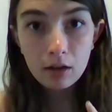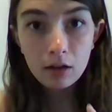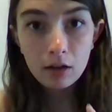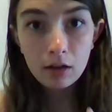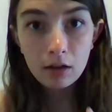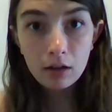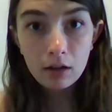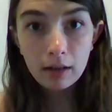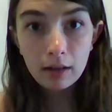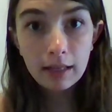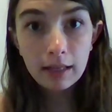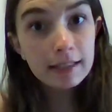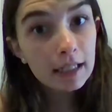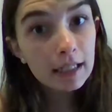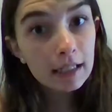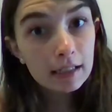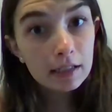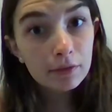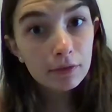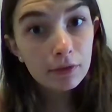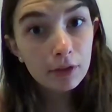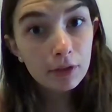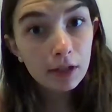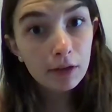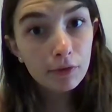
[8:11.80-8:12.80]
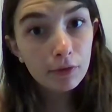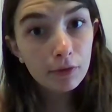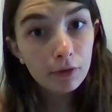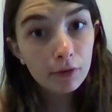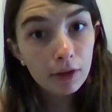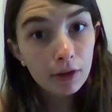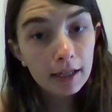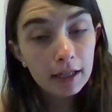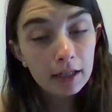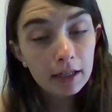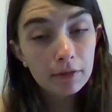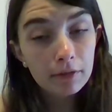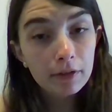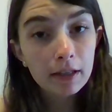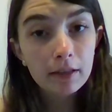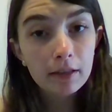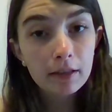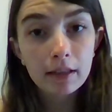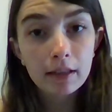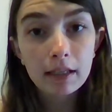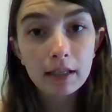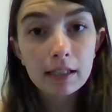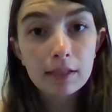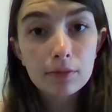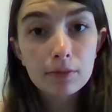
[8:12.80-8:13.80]
Let's ask Forgetful Ed if he
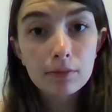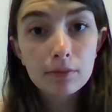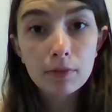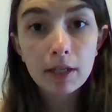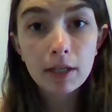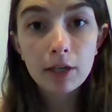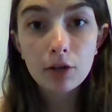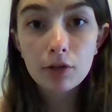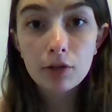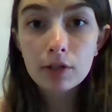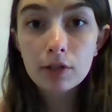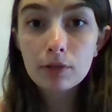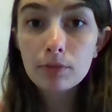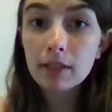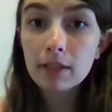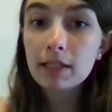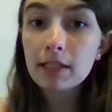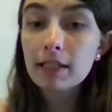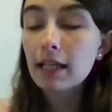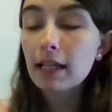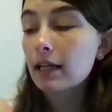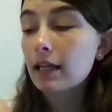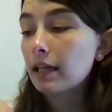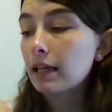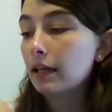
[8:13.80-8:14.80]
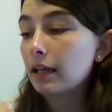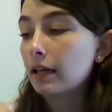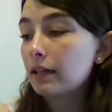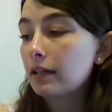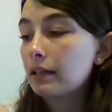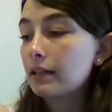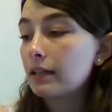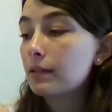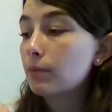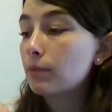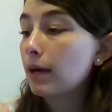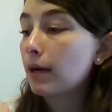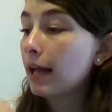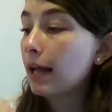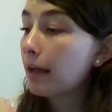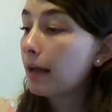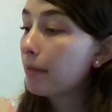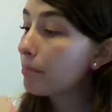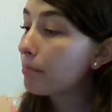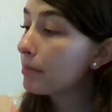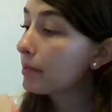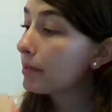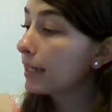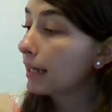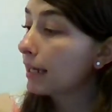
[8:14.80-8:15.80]
thinks he knows what second is. What
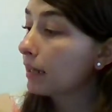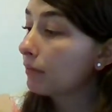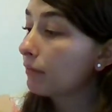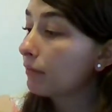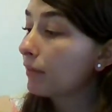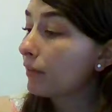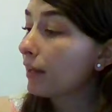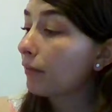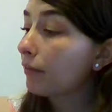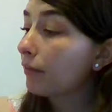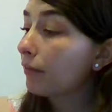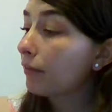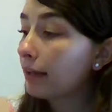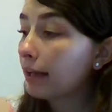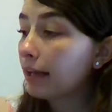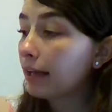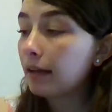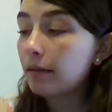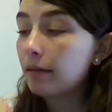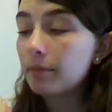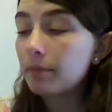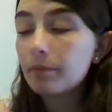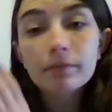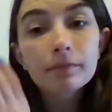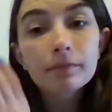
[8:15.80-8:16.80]
happened second, Forgetful Ed?